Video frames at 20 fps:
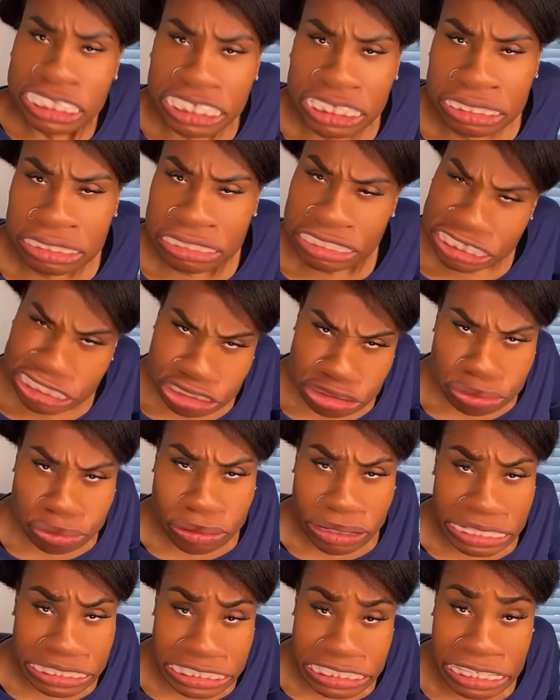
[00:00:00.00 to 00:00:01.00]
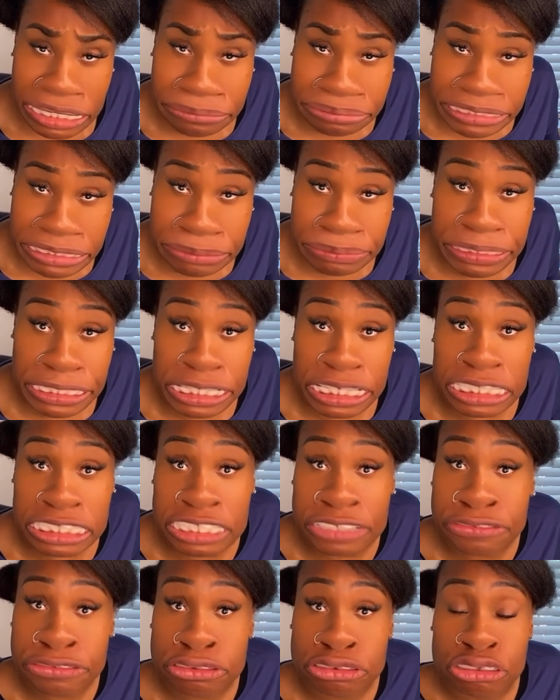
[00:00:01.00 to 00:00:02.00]
D did you want something? Because
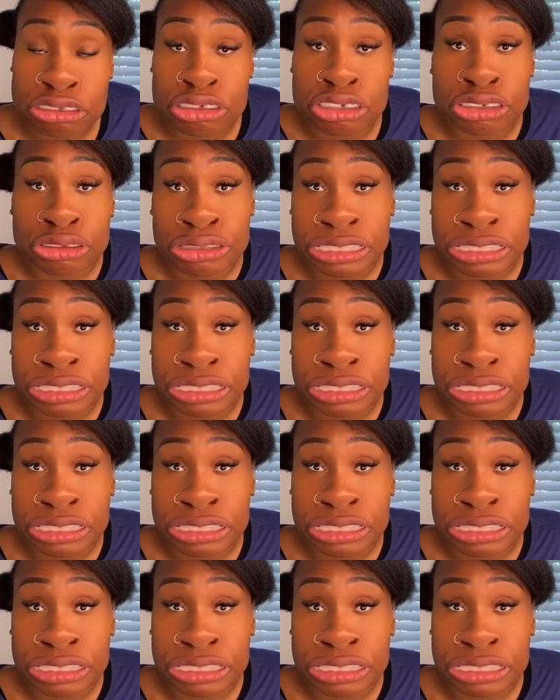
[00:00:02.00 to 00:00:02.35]
if you do,